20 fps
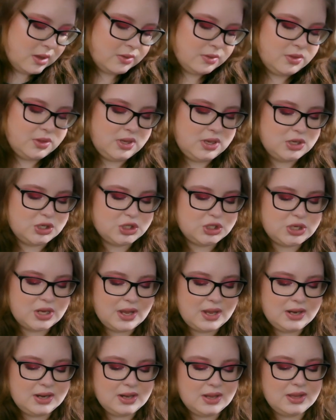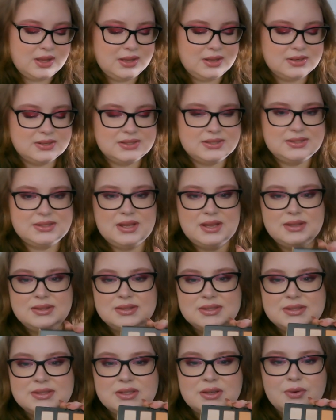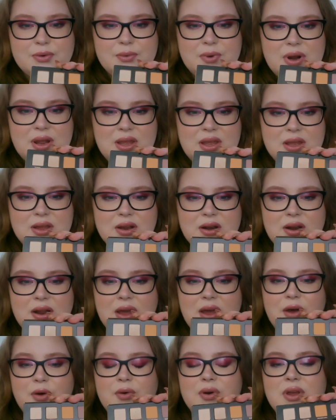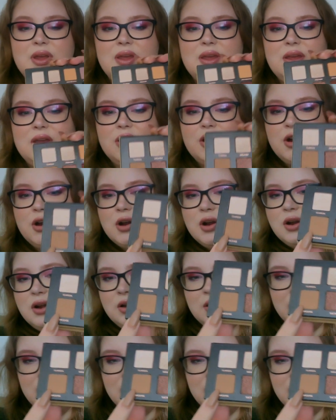the shade Incense right down here.